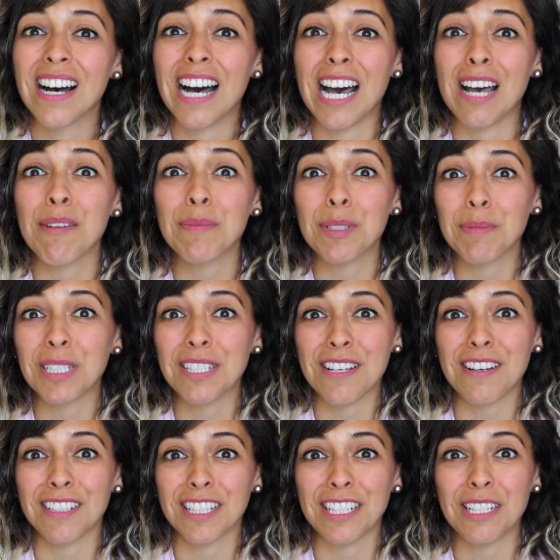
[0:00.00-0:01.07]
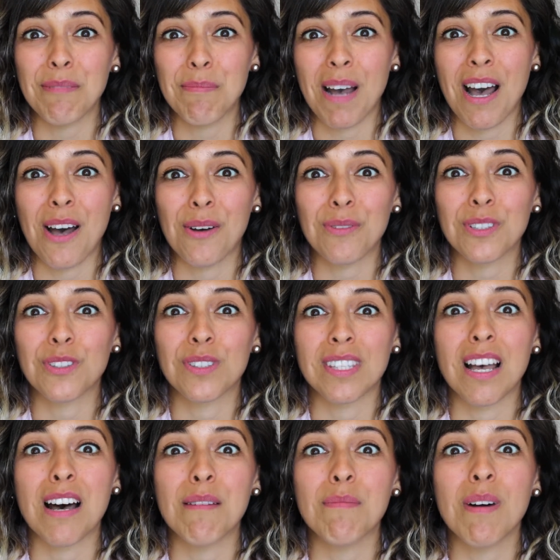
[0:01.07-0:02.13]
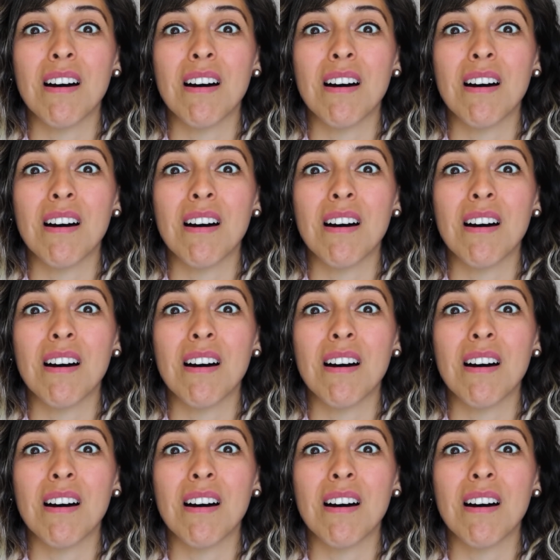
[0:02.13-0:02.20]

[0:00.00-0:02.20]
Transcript: I'm going to be talking about some